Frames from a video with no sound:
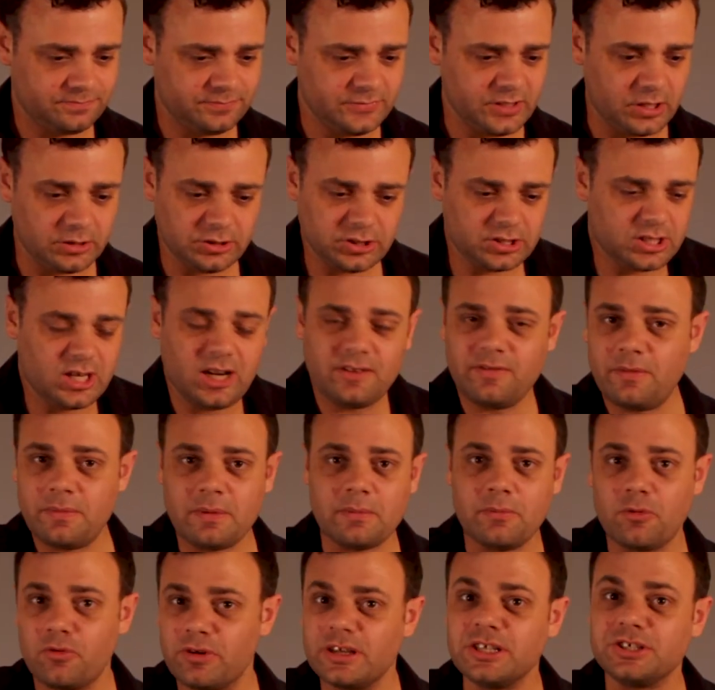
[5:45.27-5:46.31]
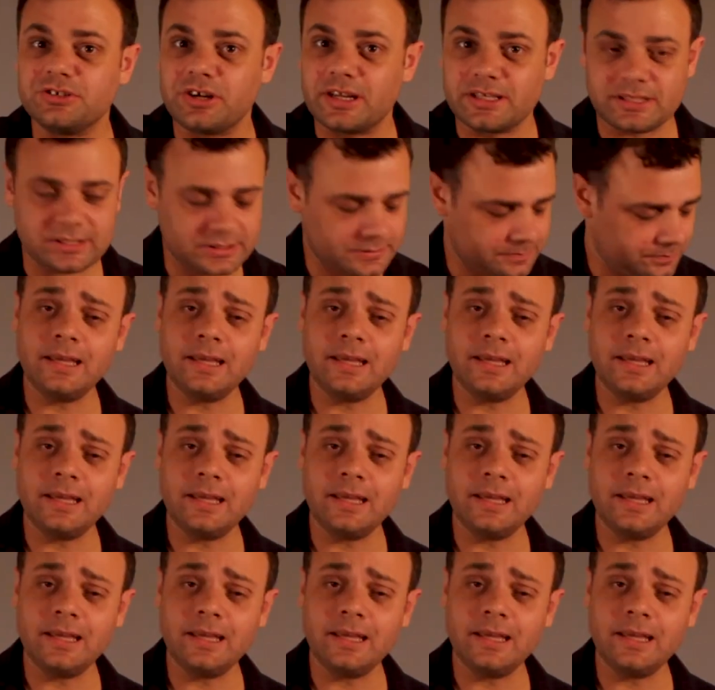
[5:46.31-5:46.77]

just kind of a bit more interest.